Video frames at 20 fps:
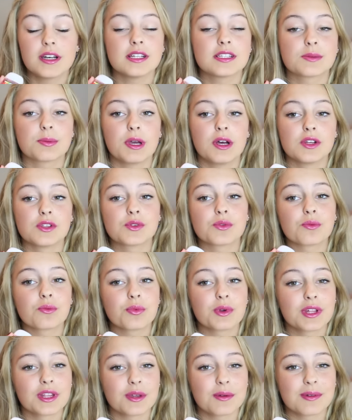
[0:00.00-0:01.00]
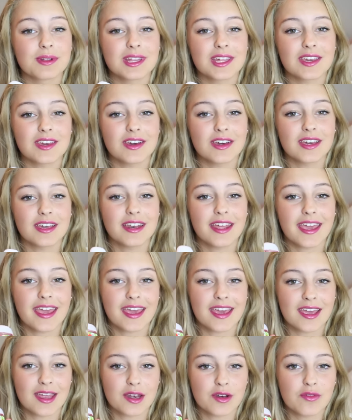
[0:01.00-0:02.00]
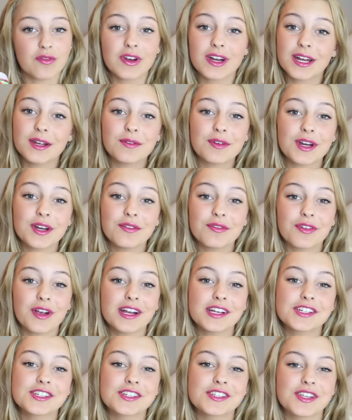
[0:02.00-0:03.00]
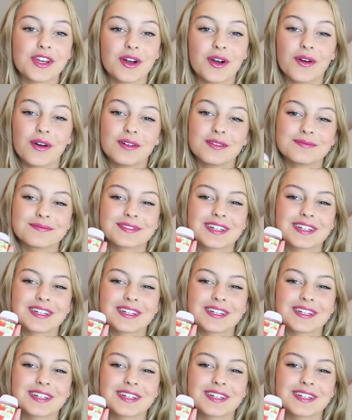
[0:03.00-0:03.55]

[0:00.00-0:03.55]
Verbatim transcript: it smells really, really good and very, very fresh, so